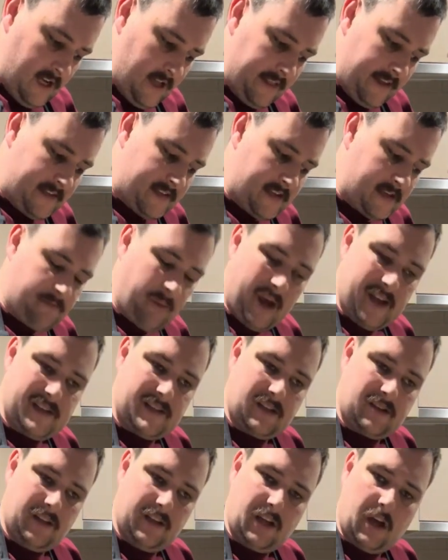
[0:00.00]
This is
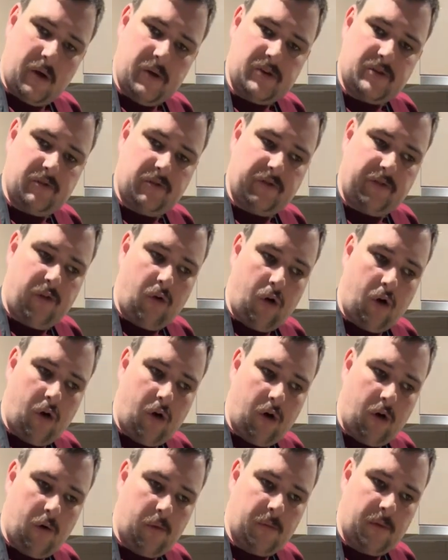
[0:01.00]
basically going to
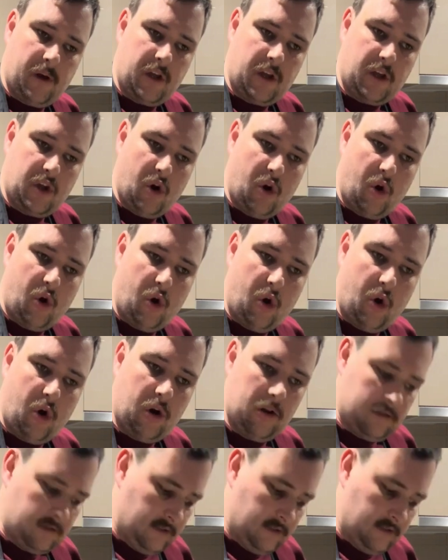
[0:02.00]
form your